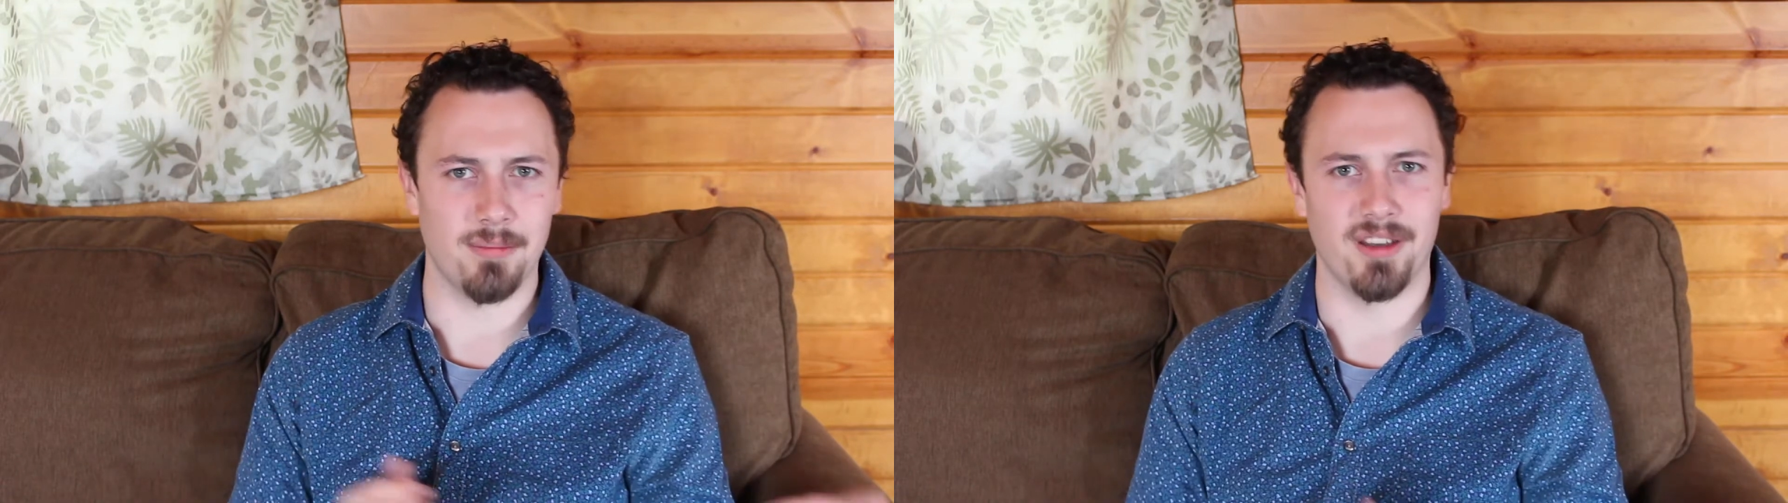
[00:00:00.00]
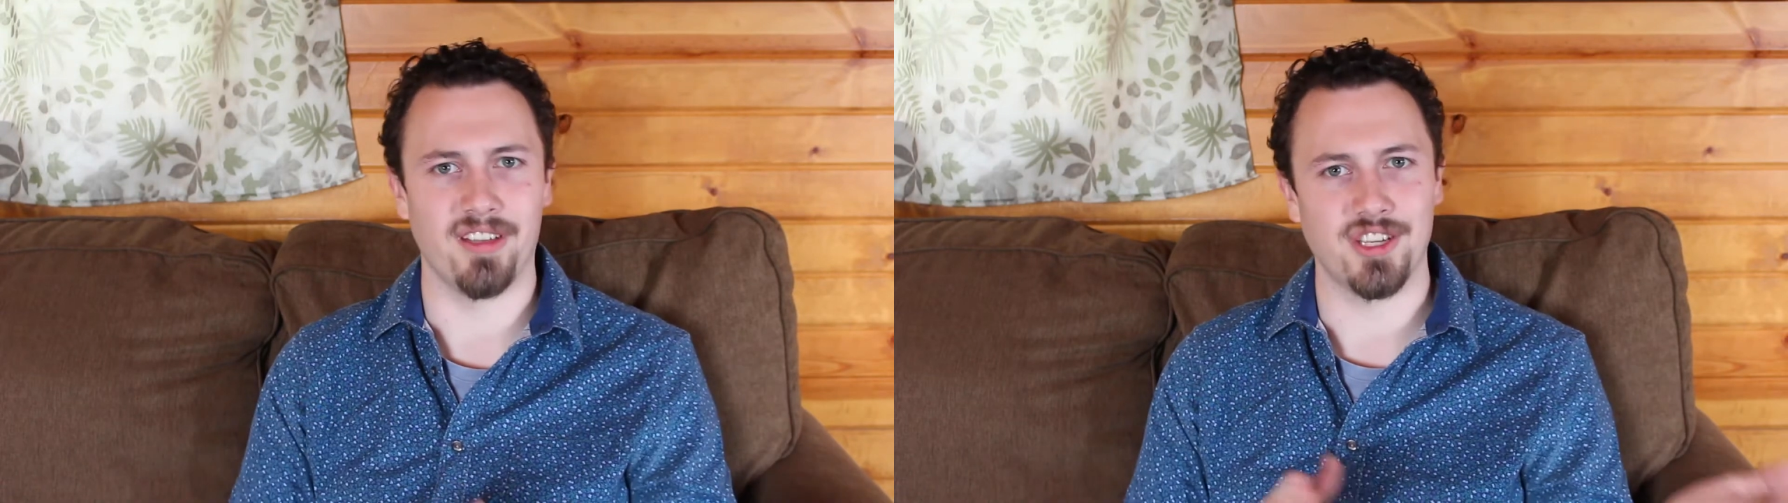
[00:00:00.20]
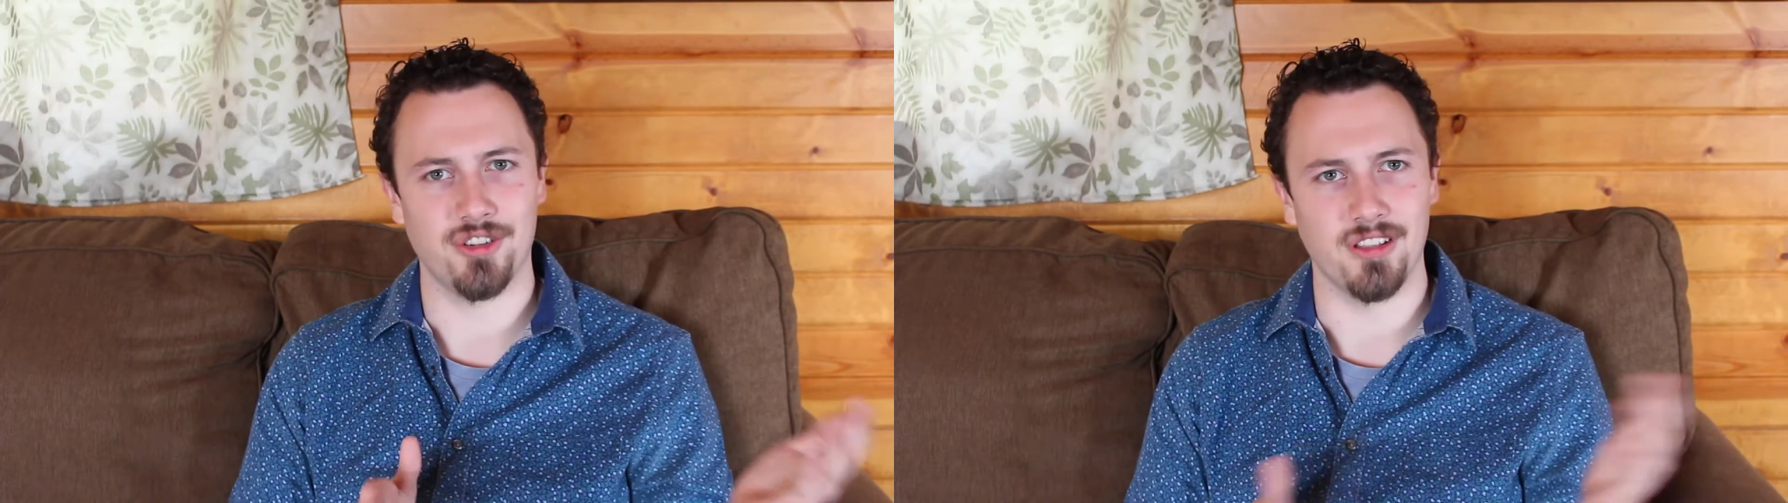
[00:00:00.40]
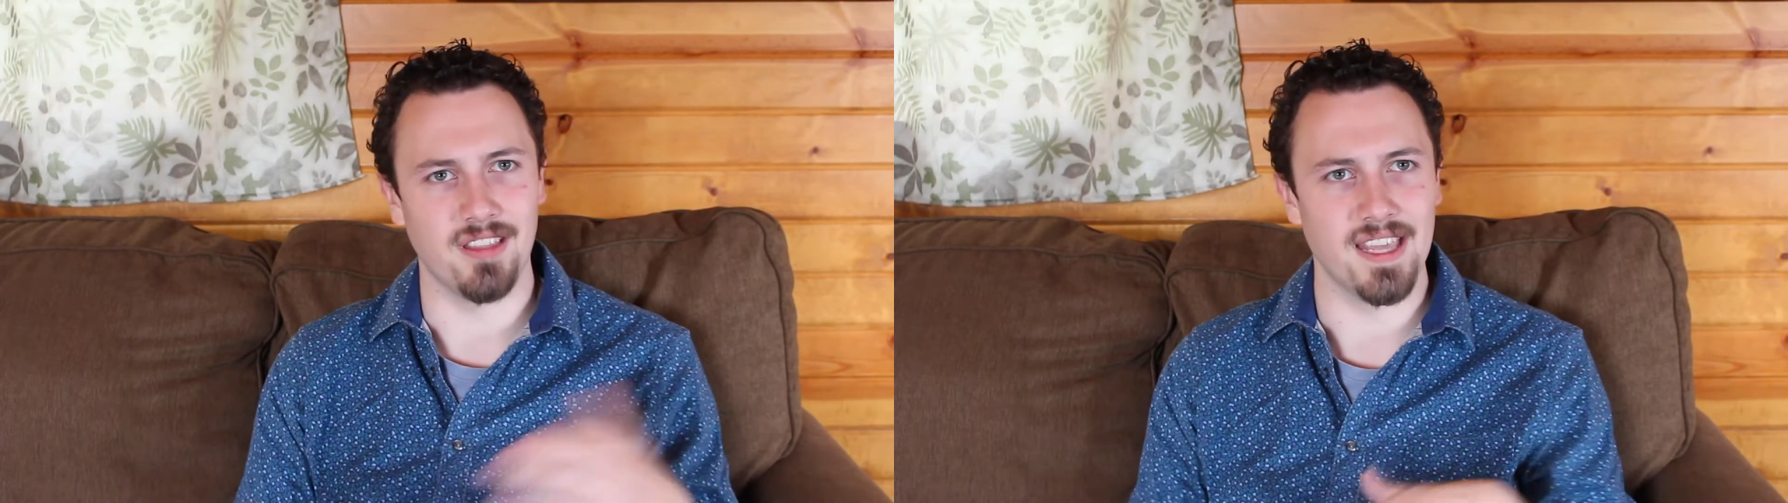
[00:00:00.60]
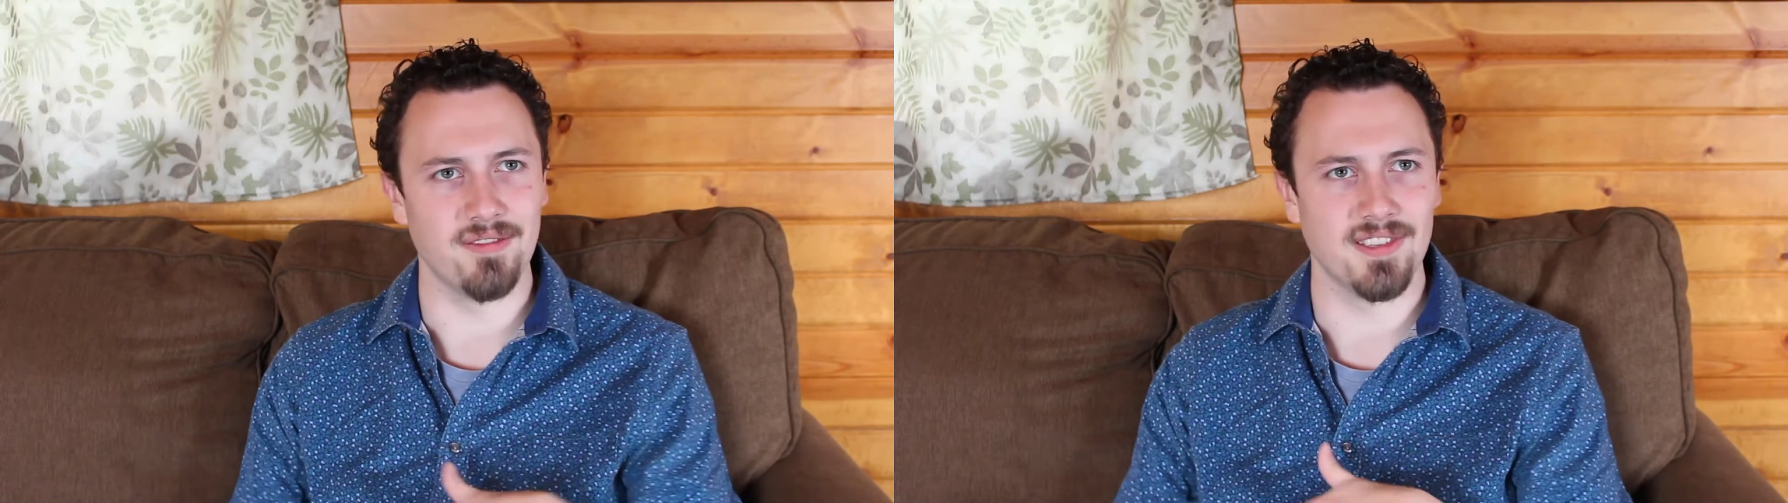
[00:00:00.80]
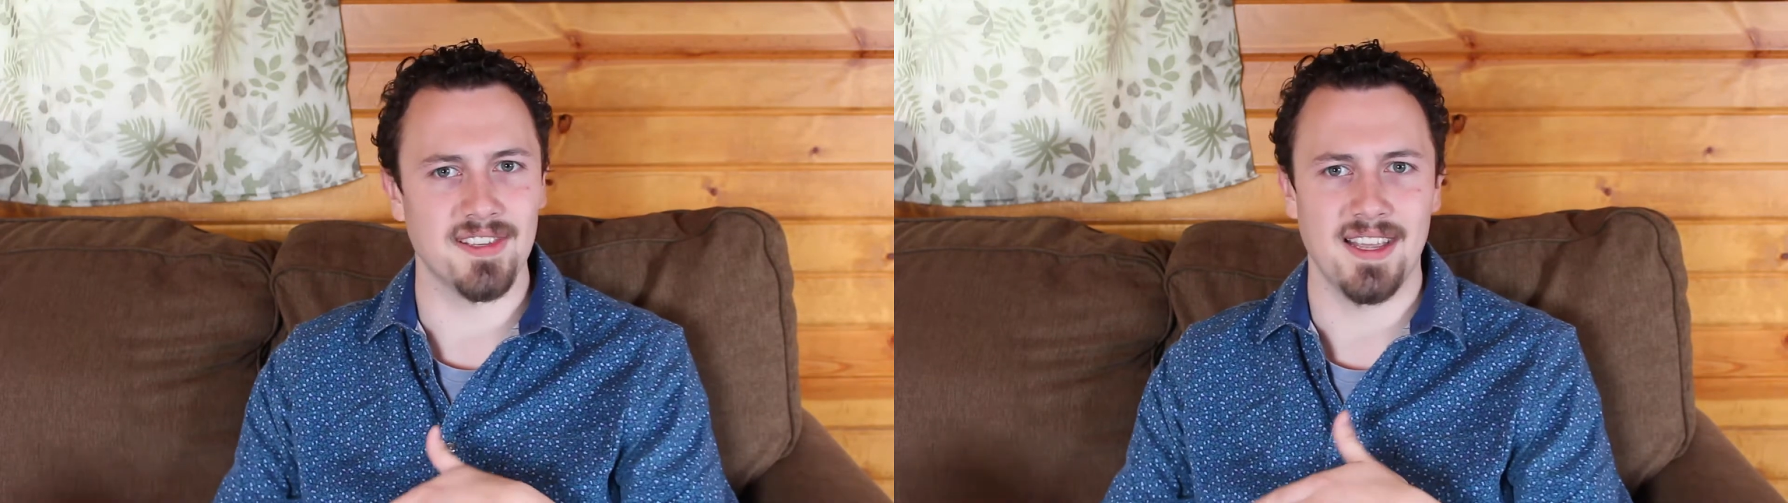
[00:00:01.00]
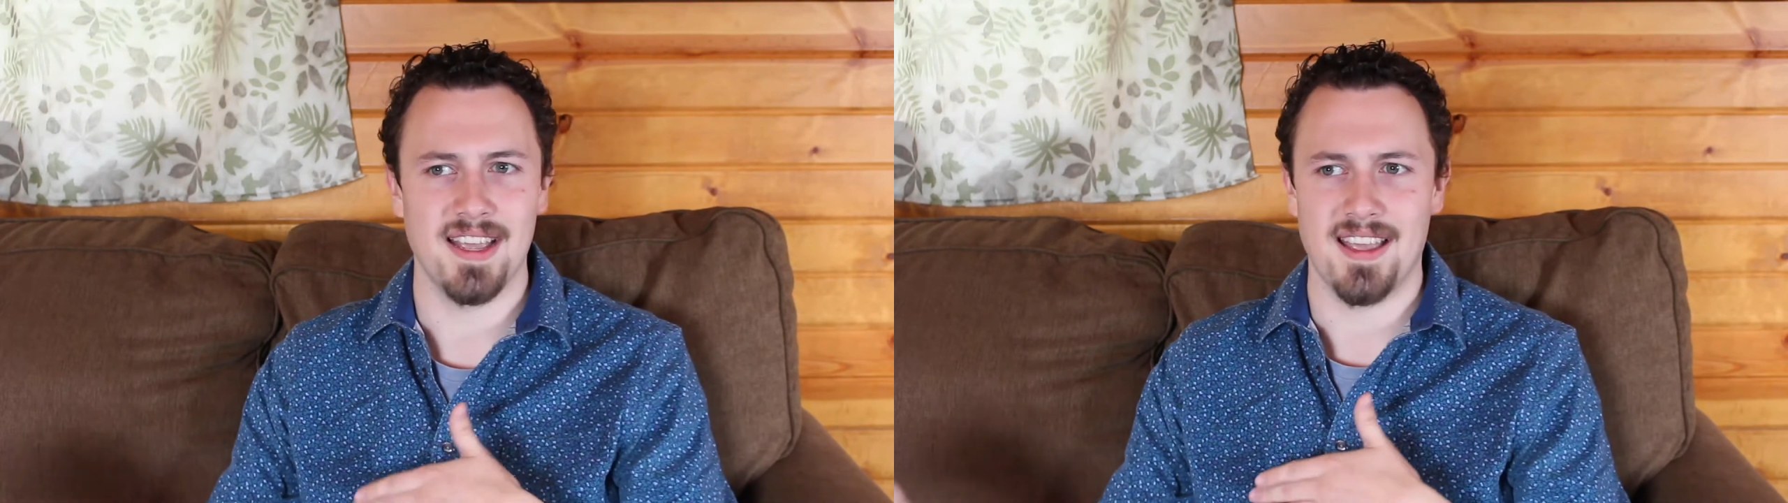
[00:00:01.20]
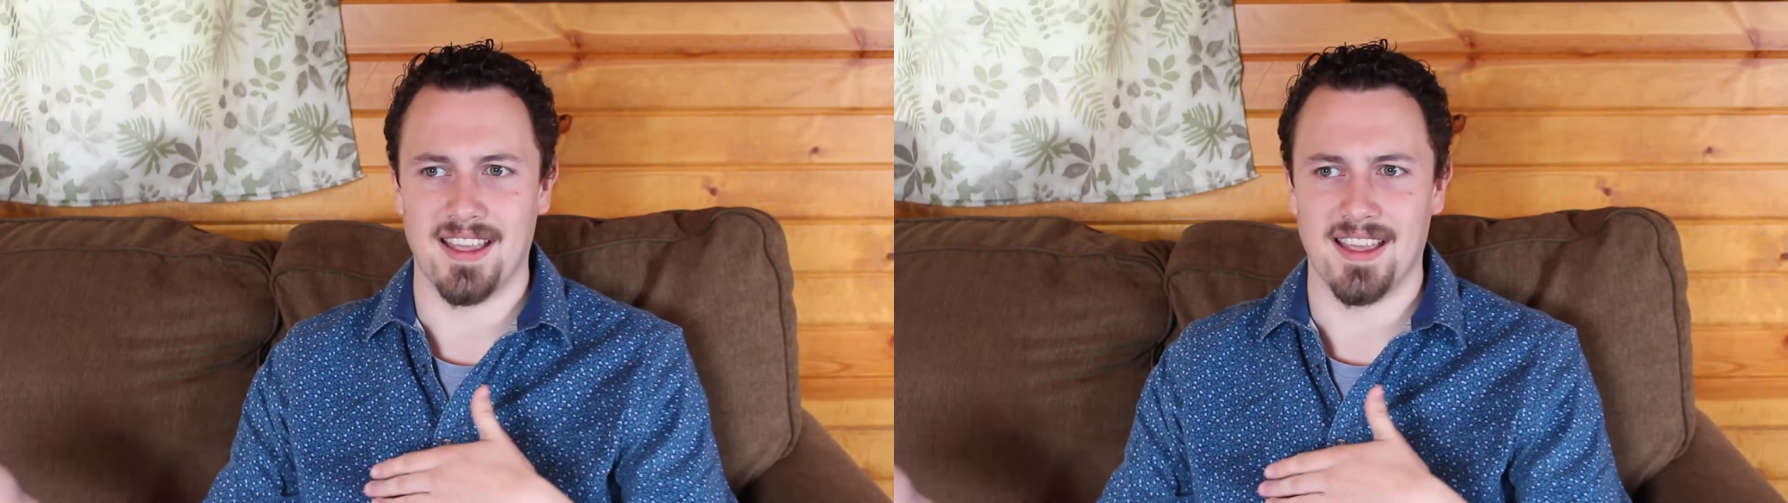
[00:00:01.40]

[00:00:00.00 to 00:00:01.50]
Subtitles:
but eventually leaves